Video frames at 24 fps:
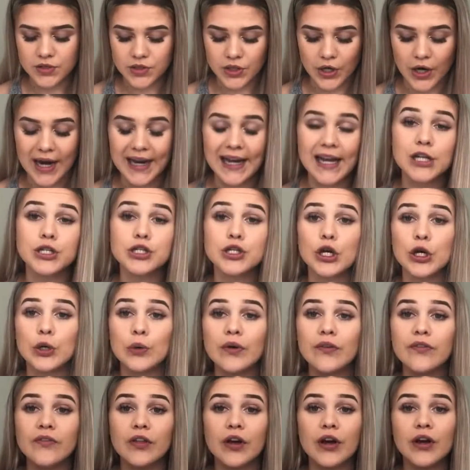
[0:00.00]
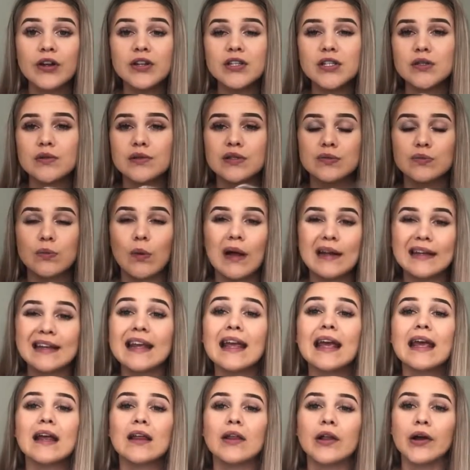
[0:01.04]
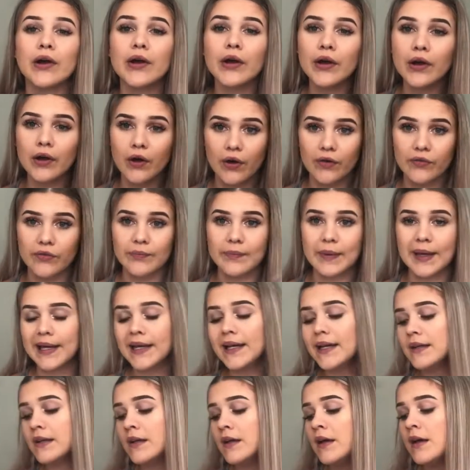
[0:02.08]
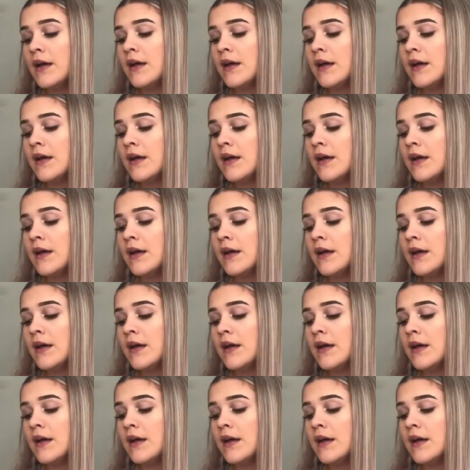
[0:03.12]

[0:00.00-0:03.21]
So I get 2 of those, so it's 1 kilo of meat.